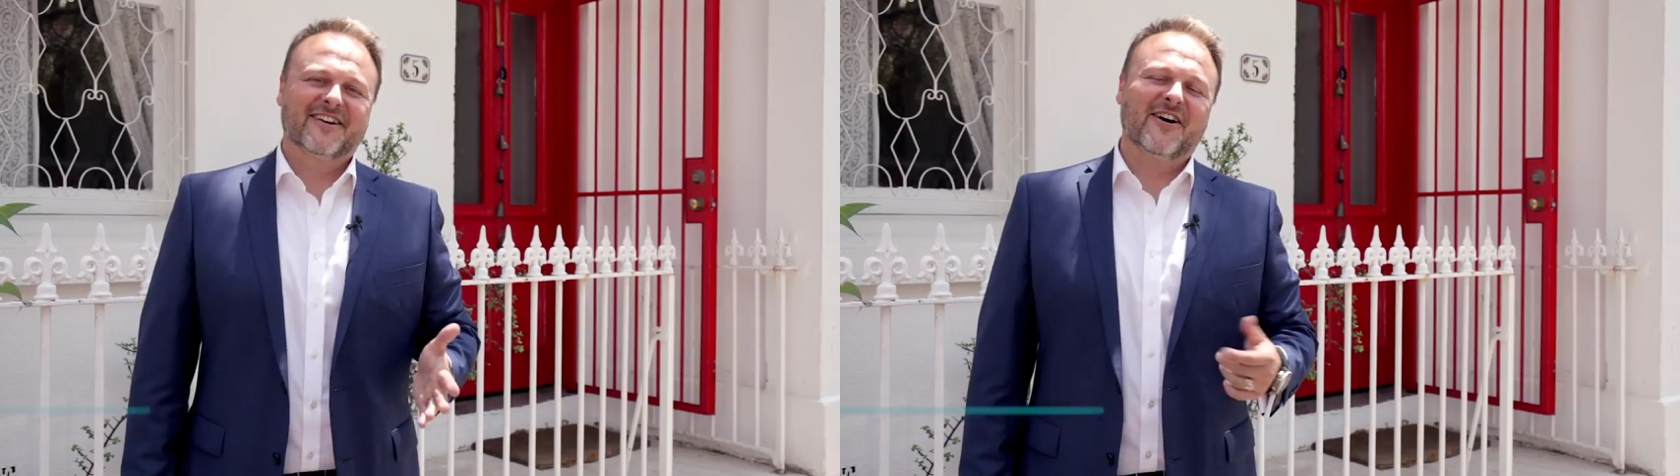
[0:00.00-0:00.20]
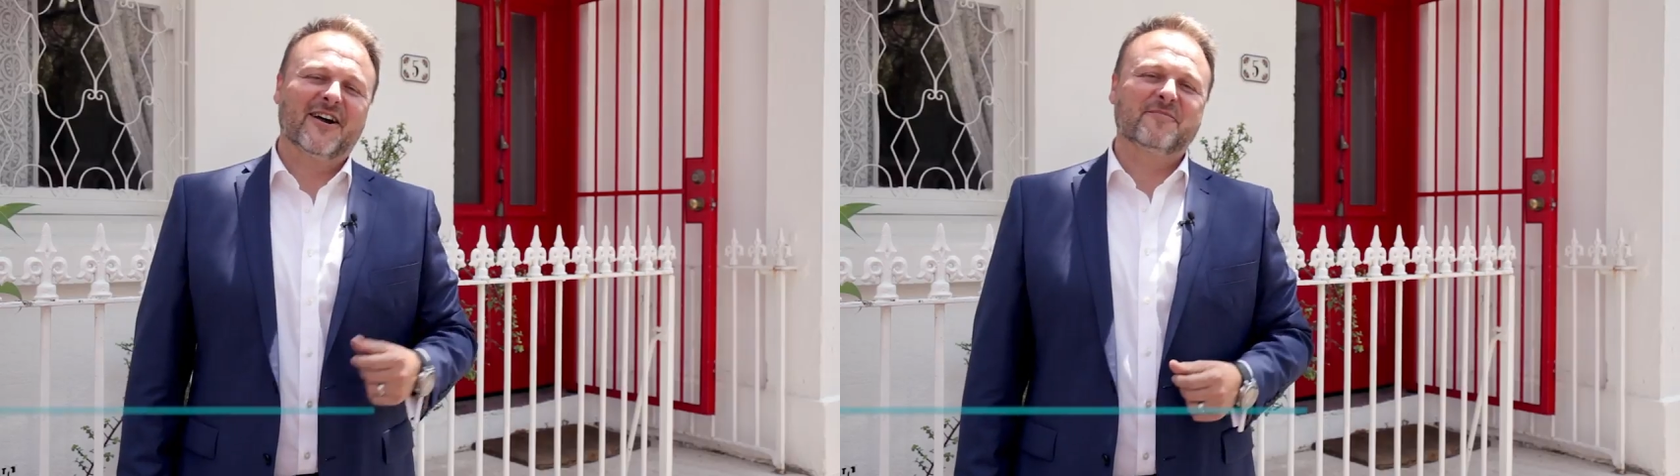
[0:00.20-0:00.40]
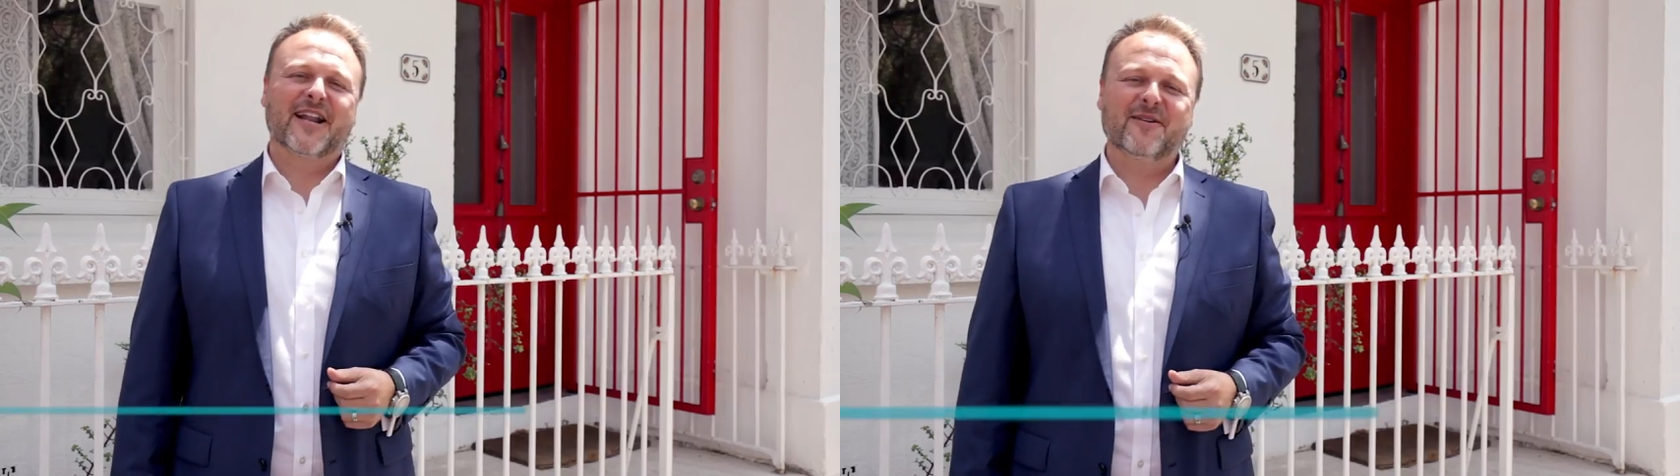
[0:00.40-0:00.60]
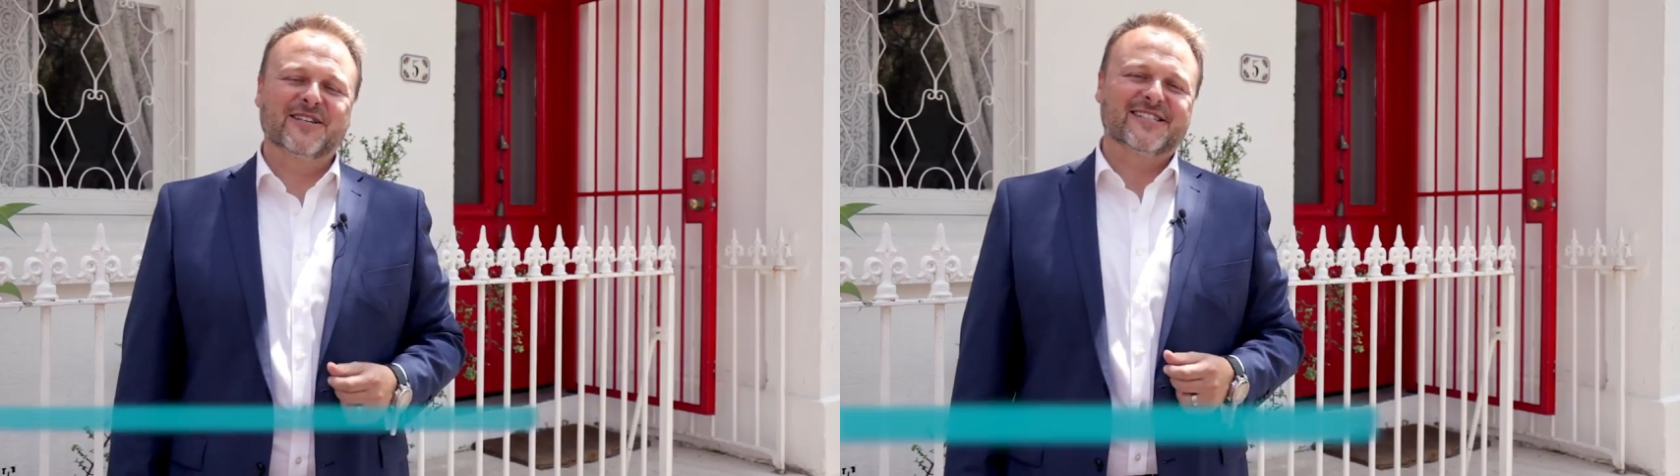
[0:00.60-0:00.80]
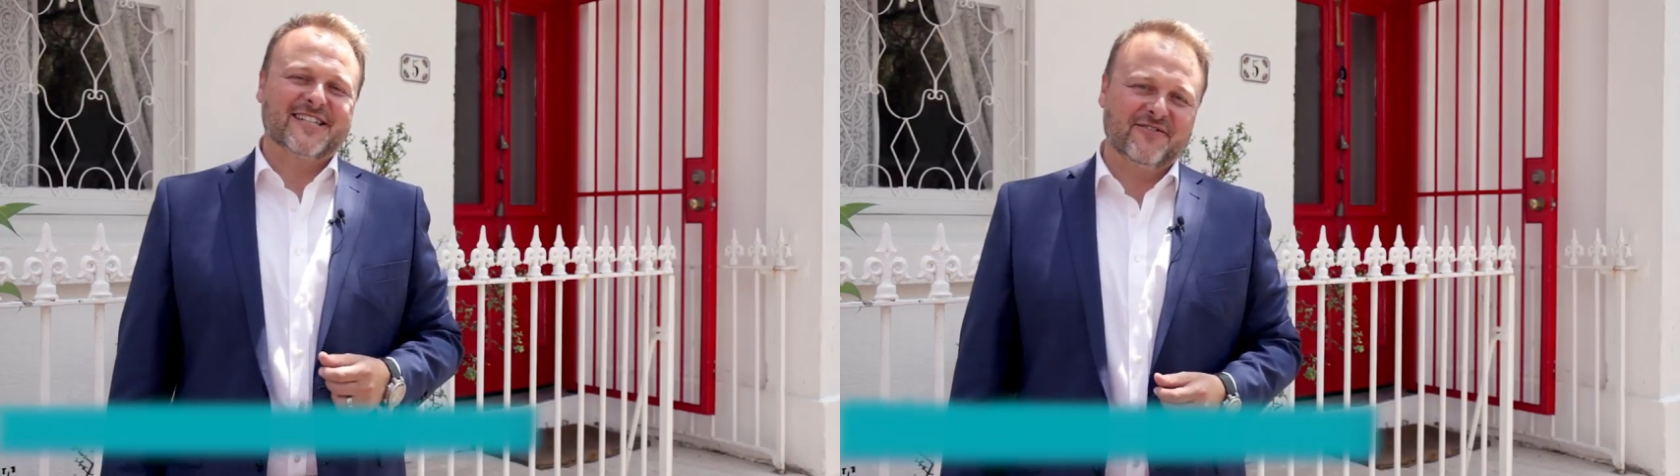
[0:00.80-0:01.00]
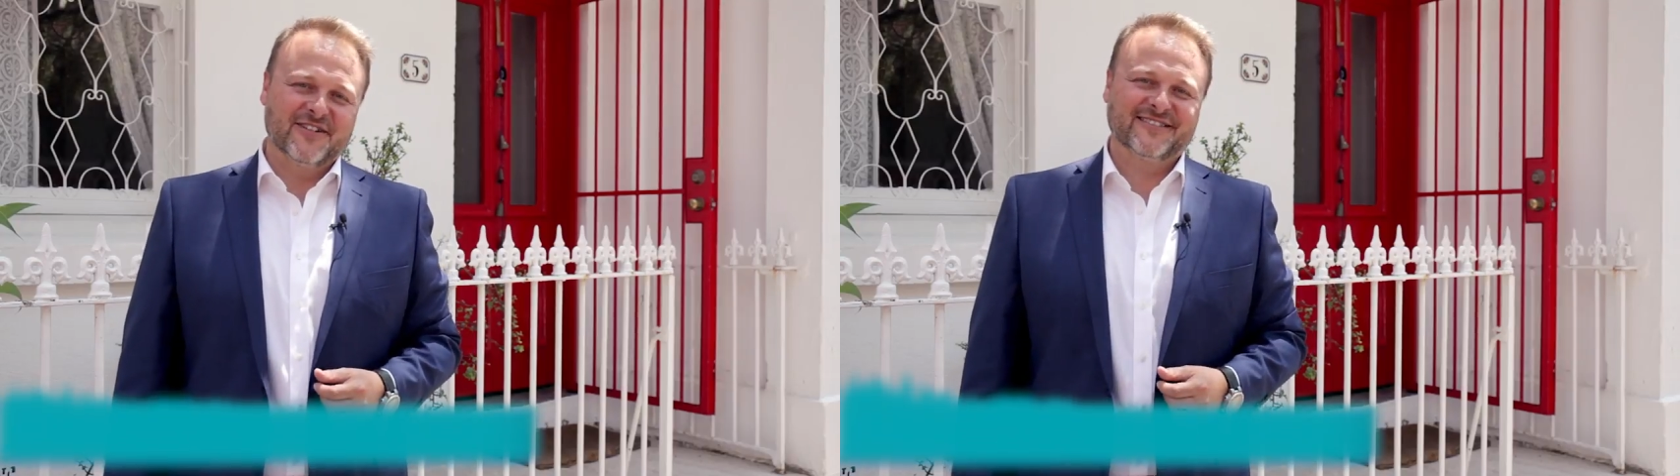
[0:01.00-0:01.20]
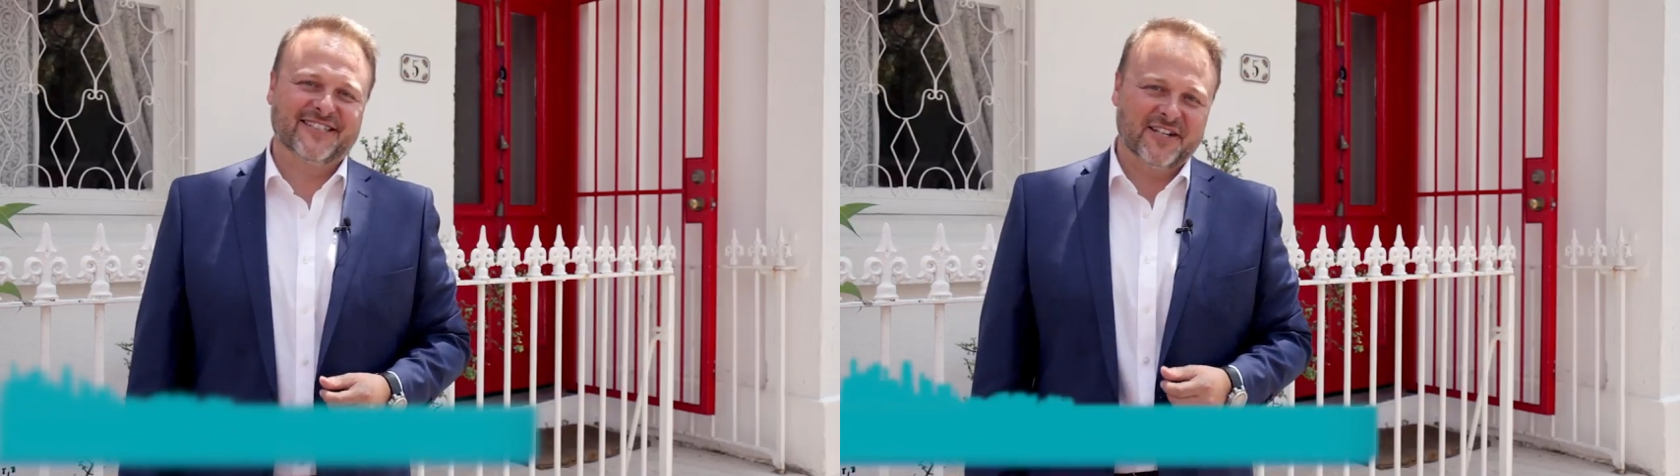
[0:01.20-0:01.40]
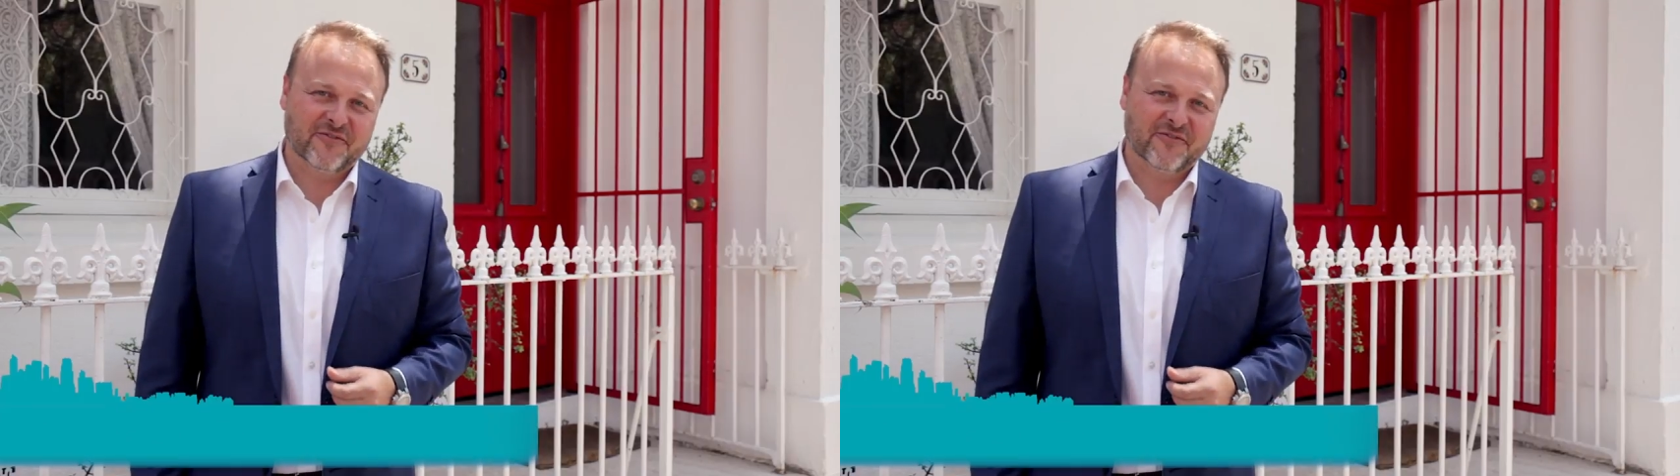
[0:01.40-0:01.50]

Hi, my name is Stephen and I'm